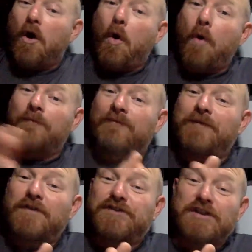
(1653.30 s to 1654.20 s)
or
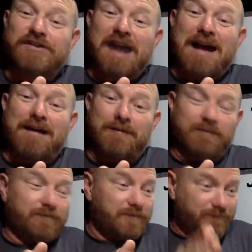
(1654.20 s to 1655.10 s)
for just that
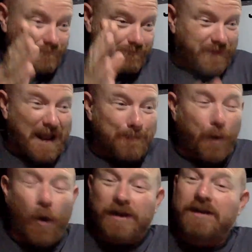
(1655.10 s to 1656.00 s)

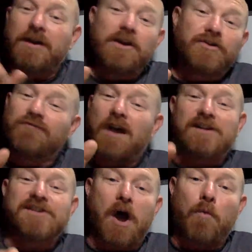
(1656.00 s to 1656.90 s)
point, the
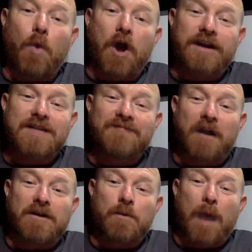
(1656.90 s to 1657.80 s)
rudders aren't working
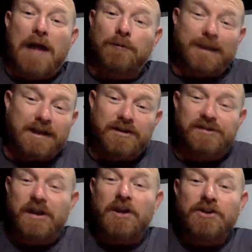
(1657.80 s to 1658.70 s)
very well
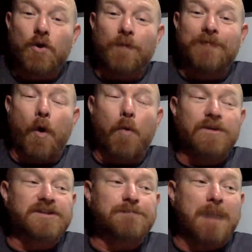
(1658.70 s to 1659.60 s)
because your
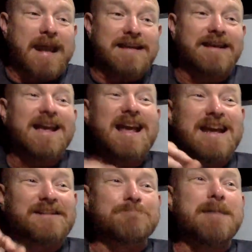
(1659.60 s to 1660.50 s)
forward speed
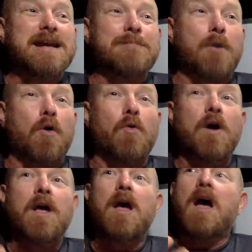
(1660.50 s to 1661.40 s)
is minimal.
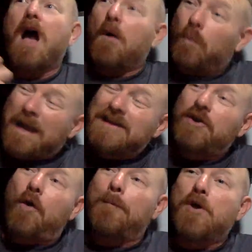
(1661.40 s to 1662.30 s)
When you're
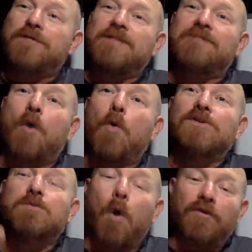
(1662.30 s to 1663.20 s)
not moving
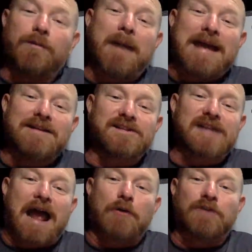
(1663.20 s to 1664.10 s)
forwards, what the
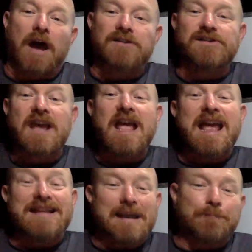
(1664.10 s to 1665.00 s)
mainsail does
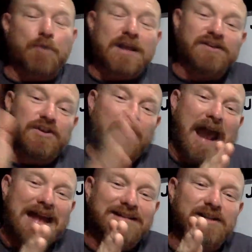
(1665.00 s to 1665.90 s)
is it brings you
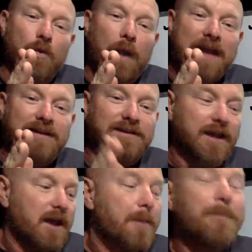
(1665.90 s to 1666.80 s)
head to wind
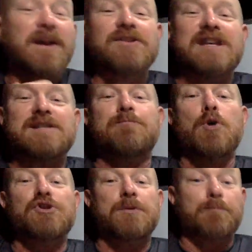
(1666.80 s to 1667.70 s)
because it's
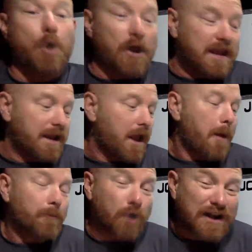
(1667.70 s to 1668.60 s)
putting
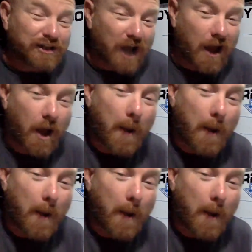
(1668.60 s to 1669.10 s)
pressure